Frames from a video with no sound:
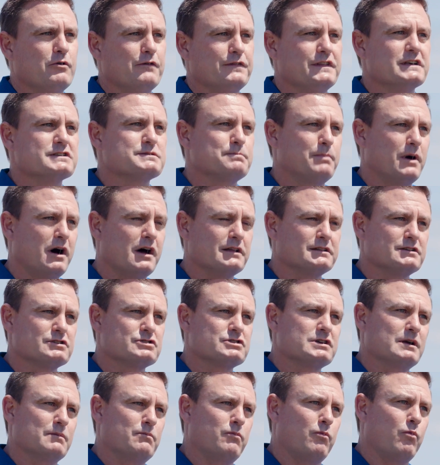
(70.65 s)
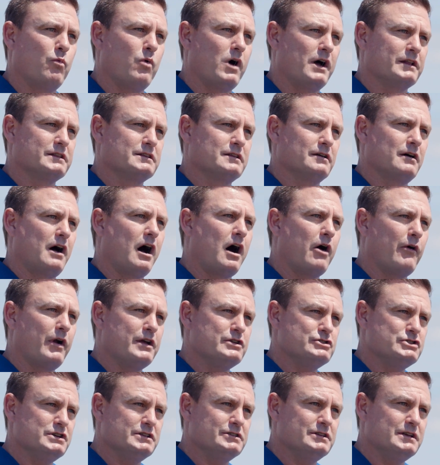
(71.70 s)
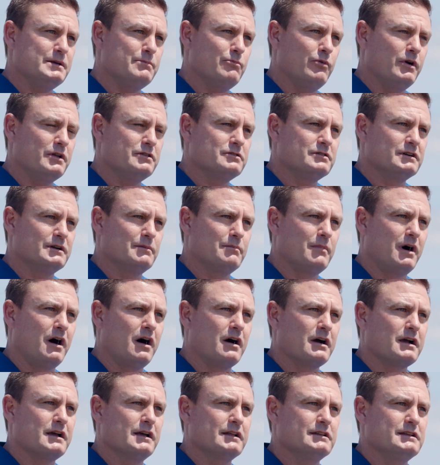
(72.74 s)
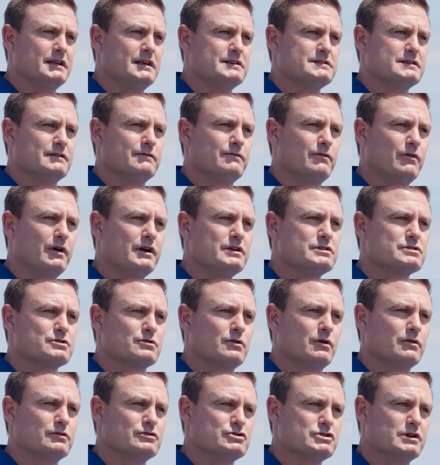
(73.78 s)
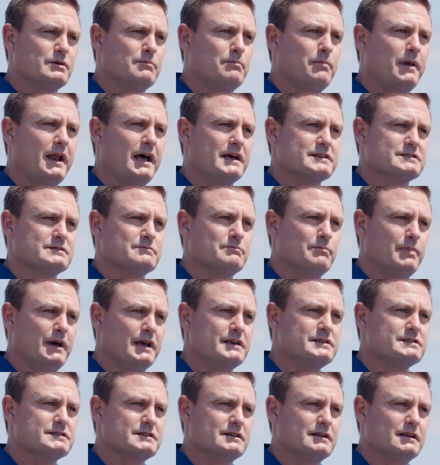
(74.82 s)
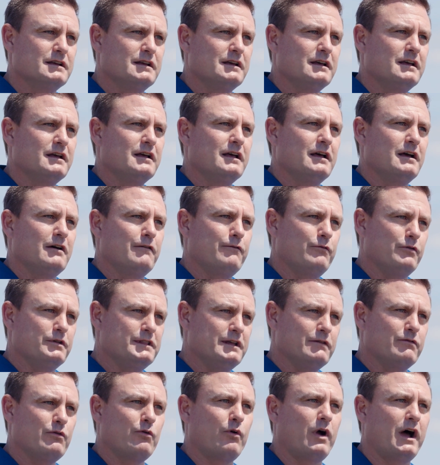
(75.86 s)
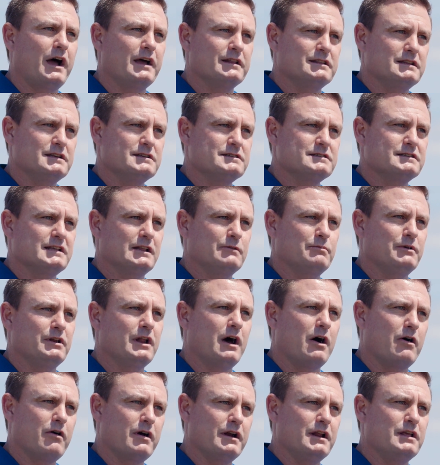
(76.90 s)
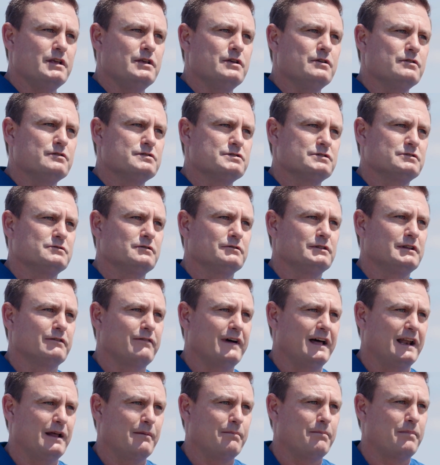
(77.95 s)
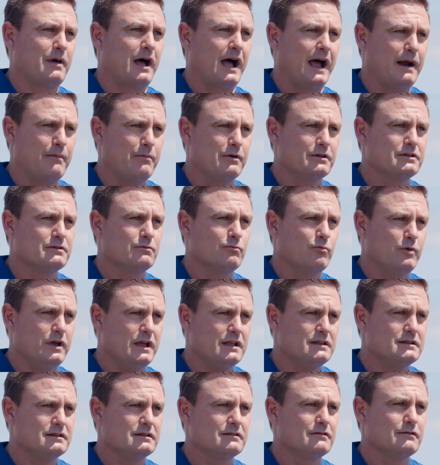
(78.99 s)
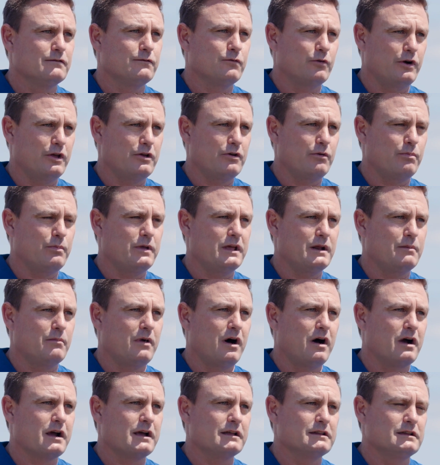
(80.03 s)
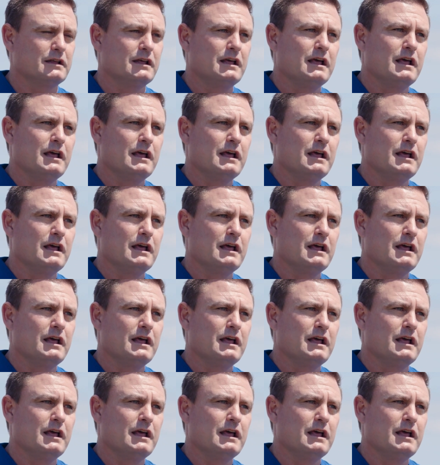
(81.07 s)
With this partnership, what R A G T bring to the market is a very strong germplasm base through their varieties that we're now going to use to develop hybrid wheat for the European market.